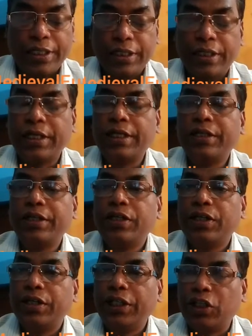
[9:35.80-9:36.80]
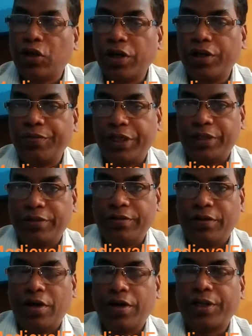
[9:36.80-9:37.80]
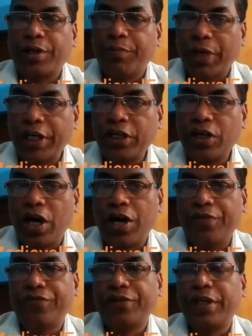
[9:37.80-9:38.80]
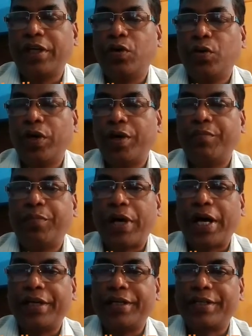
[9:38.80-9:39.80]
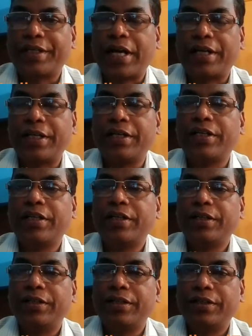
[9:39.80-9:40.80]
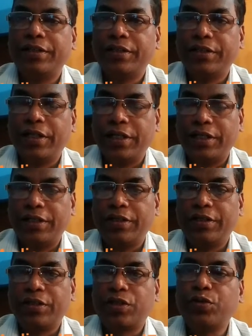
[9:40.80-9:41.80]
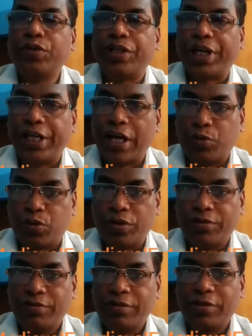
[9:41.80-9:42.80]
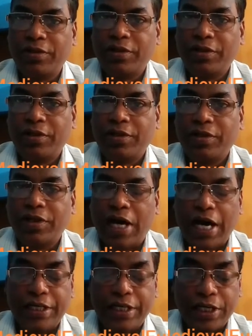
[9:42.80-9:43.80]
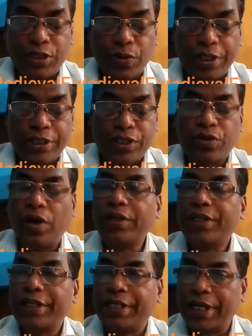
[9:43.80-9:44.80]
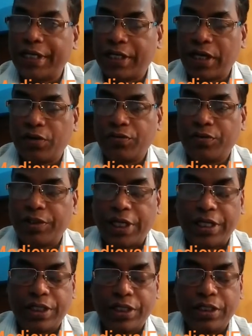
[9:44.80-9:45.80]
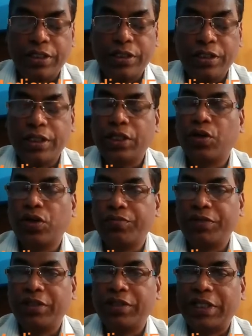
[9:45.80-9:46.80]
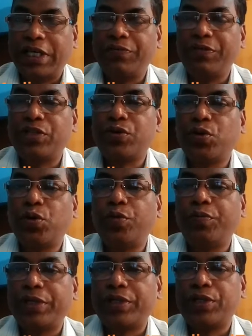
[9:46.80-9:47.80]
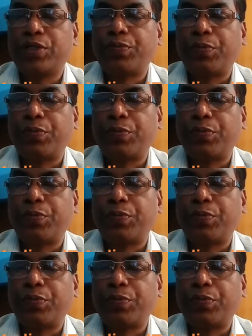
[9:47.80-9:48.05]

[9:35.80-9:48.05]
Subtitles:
The economy or the money of the whole empire started to drain out, and that's why it is called dent in economy. That means so much